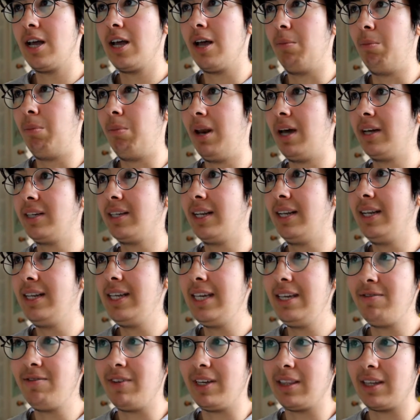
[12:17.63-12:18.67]
blood
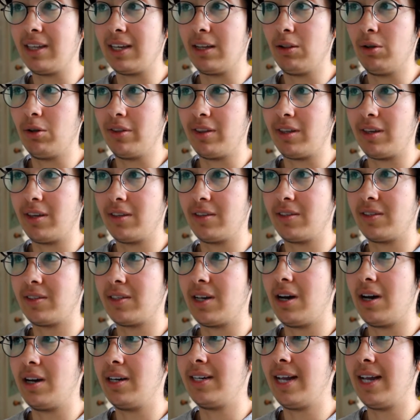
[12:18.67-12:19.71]
leaving the gill on the other
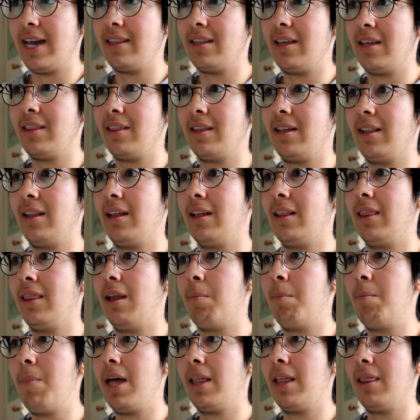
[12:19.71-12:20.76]
side, and then the
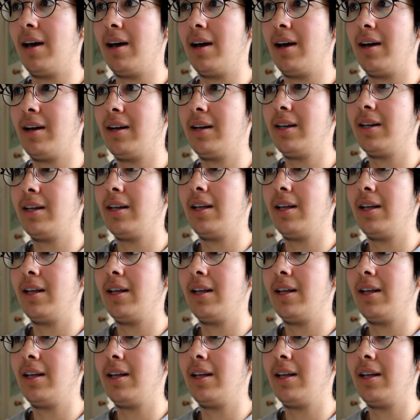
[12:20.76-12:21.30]
lamella